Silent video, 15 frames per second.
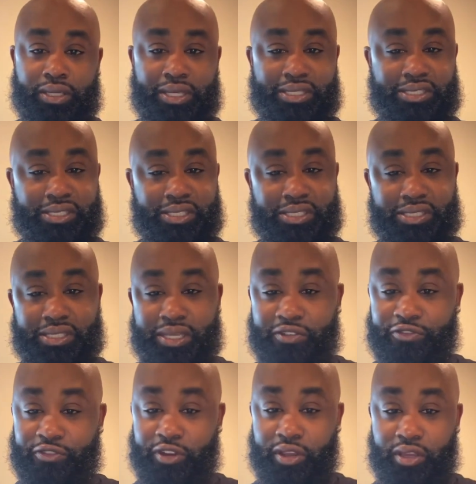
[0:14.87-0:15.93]
is just
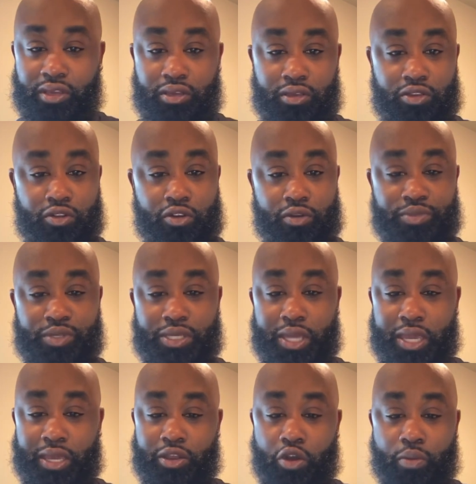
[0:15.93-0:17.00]
different. You know what I'm
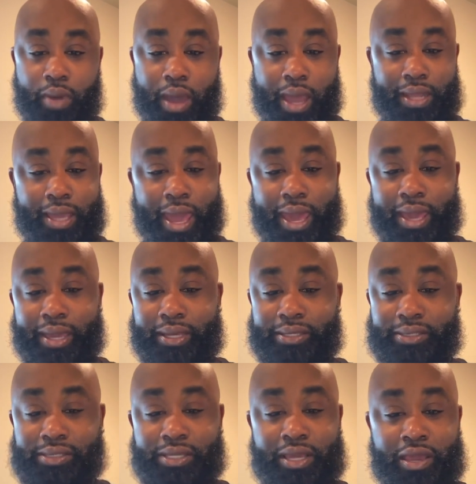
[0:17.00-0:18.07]
saying? Nobody
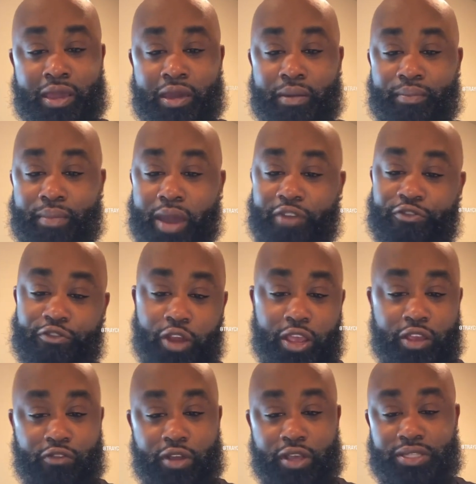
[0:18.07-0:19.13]
has my
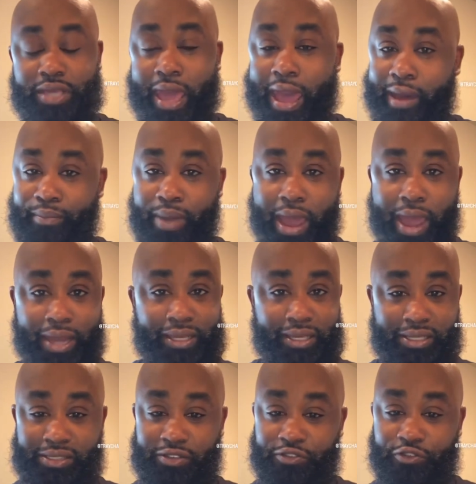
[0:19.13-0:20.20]
fragrance. I body
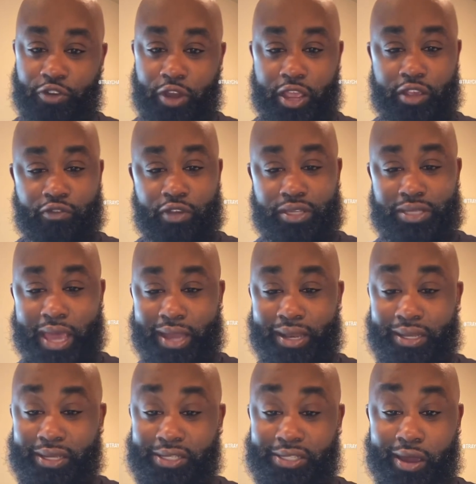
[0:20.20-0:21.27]
is the fragrance. I
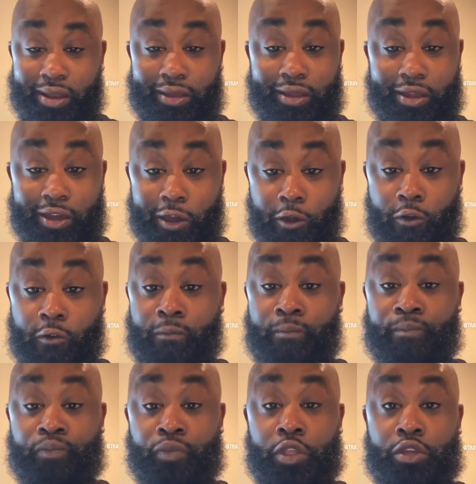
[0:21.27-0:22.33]
need y'all to go
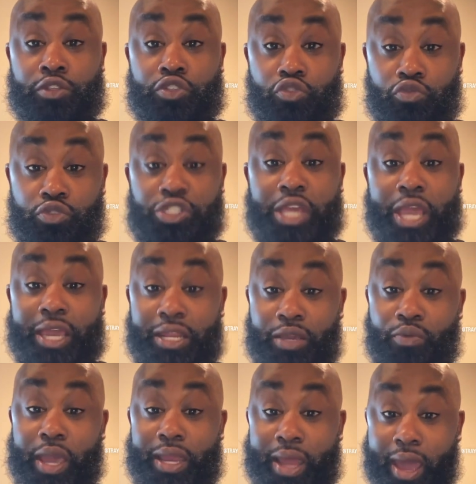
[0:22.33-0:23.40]
to
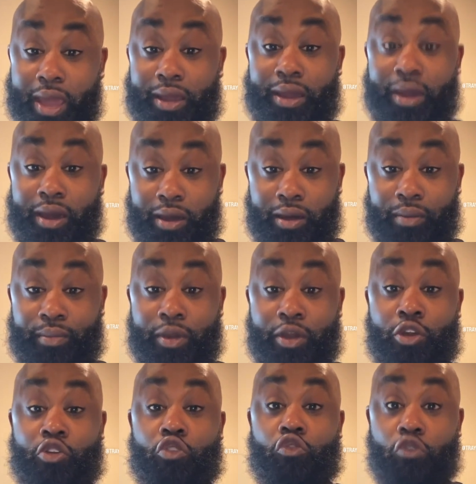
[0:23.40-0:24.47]
ChaneyWay.com
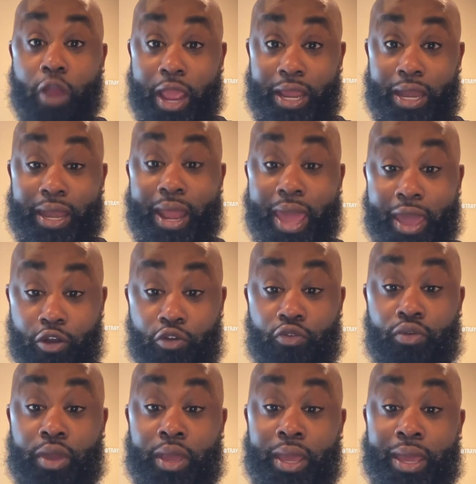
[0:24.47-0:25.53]
right now
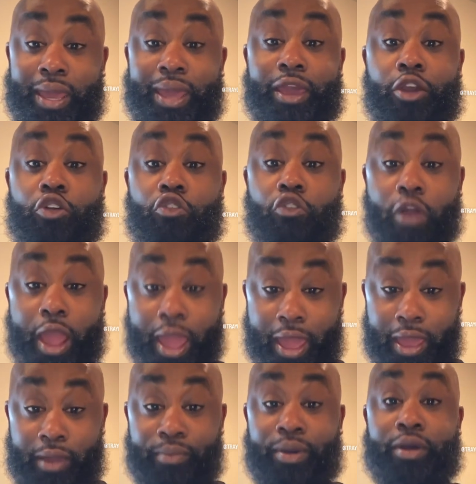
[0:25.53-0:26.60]
and
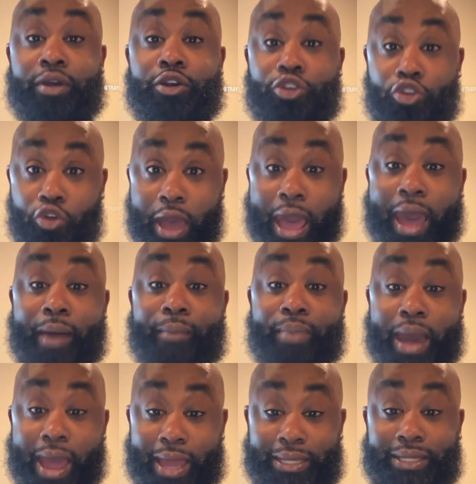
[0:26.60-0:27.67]
grab your I
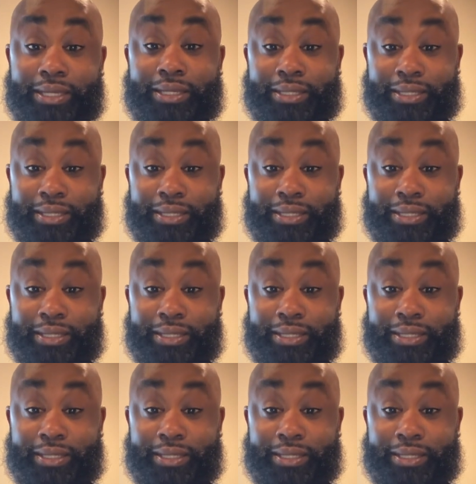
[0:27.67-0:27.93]
body.